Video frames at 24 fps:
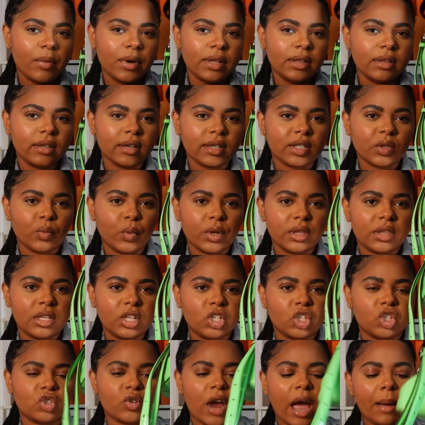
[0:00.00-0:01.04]
it looks with the
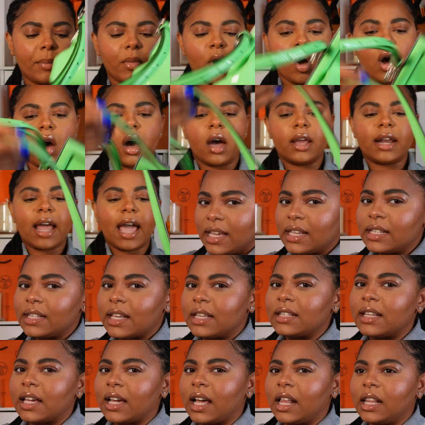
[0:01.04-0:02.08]
strap on. This
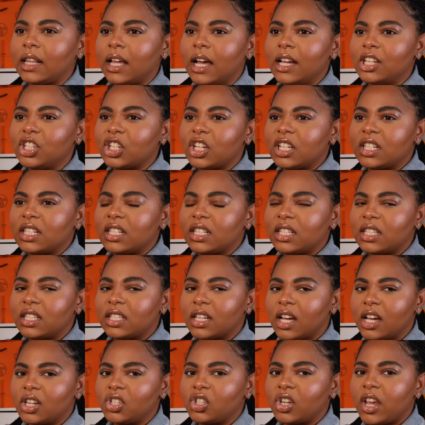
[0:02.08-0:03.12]
as a clutch is
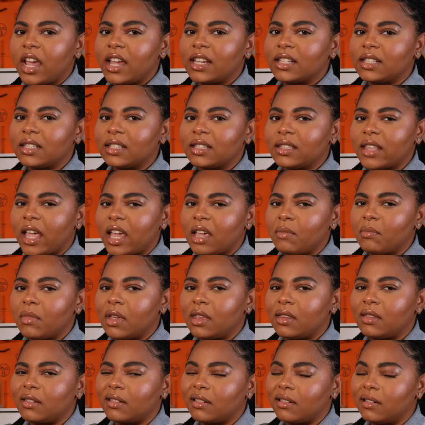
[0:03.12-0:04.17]
such a
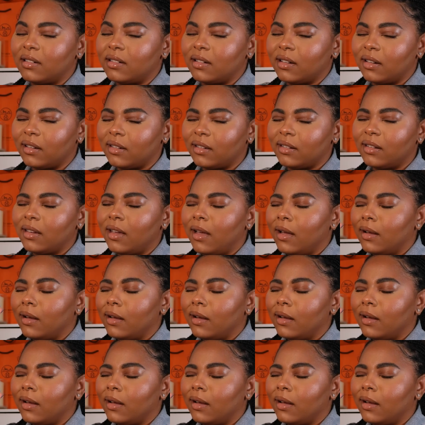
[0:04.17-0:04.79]
statement. Good